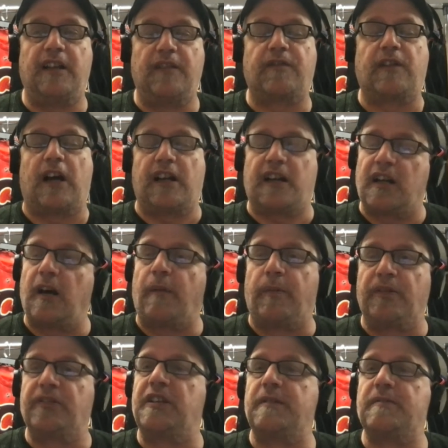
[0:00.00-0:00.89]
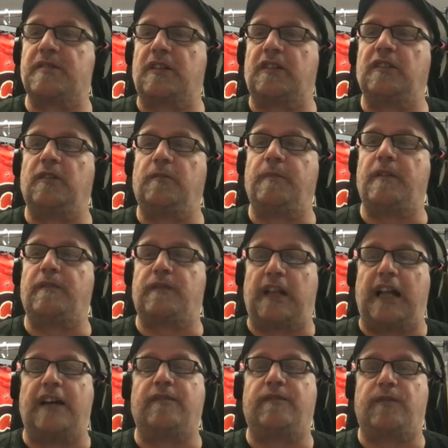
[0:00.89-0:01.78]
They've caught a couple of teams a little bit
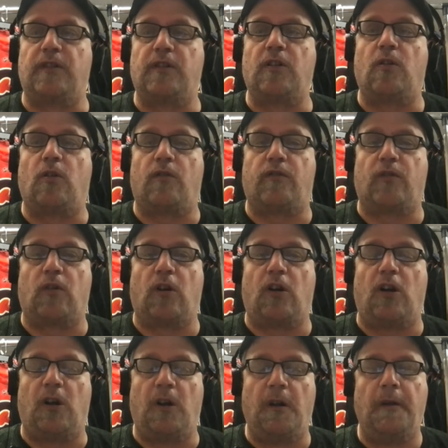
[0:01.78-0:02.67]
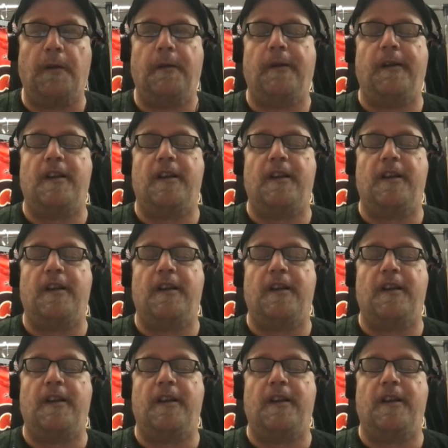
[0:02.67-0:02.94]
flat-footed overall.